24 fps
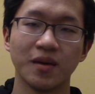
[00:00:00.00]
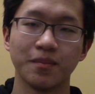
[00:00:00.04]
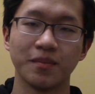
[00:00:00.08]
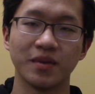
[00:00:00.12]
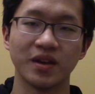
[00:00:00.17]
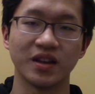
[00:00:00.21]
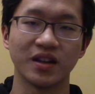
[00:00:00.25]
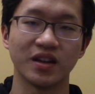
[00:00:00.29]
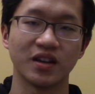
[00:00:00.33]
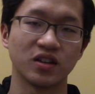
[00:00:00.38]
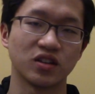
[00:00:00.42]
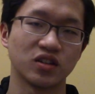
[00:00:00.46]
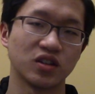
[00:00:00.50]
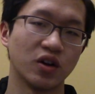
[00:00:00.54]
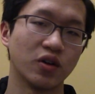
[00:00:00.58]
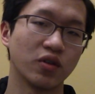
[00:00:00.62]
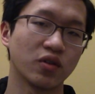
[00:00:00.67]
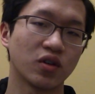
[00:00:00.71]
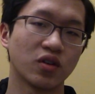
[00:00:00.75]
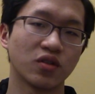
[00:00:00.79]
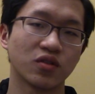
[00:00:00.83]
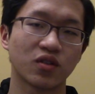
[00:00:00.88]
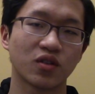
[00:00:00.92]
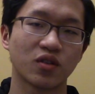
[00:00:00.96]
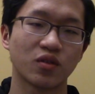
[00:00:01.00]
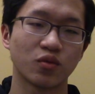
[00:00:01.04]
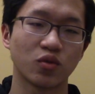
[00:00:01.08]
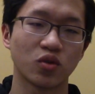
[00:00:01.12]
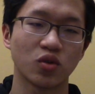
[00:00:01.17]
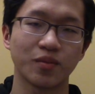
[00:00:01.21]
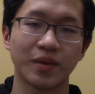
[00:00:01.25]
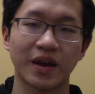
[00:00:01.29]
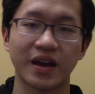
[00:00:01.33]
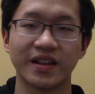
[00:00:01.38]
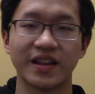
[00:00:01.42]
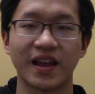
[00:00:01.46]
meaning they'll go into the
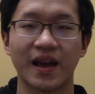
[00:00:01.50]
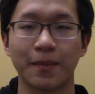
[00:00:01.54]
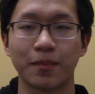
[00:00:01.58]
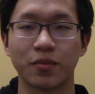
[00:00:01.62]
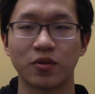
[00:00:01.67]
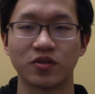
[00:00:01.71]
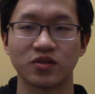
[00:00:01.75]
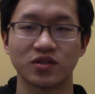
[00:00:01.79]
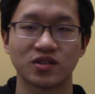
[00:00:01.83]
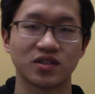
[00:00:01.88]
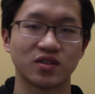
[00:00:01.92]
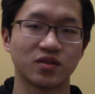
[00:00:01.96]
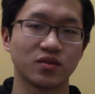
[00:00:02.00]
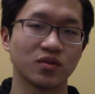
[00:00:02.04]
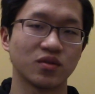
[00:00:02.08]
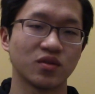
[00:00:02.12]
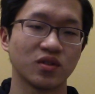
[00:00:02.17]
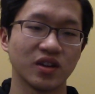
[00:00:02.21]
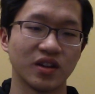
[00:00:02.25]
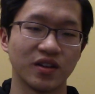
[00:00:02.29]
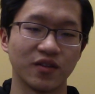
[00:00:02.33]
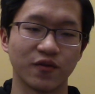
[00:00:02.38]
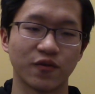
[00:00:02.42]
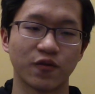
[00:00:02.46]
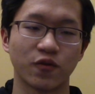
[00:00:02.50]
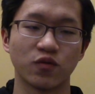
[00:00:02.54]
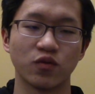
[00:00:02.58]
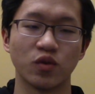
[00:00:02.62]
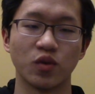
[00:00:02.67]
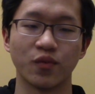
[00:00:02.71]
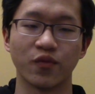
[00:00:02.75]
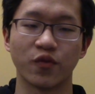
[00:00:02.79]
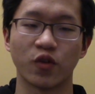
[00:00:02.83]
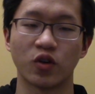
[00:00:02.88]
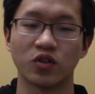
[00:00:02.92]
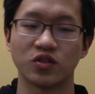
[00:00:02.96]
room and that person in
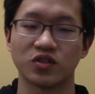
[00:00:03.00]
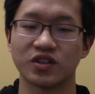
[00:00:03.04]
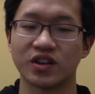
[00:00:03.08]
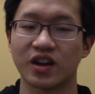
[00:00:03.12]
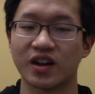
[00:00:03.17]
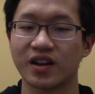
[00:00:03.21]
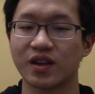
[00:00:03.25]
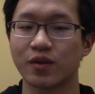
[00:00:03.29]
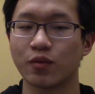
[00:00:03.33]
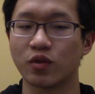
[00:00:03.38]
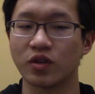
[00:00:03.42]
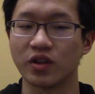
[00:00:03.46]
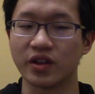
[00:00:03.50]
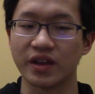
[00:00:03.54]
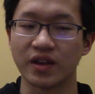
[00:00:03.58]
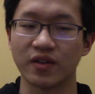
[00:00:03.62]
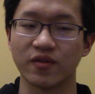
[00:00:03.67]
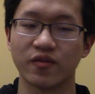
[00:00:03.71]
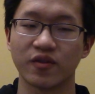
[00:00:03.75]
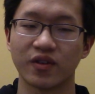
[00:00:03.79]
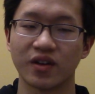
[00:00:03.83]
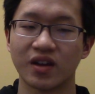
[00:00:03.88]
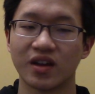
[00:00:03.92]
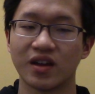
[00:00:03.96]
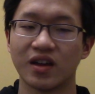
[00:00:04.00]
room 490 will leave.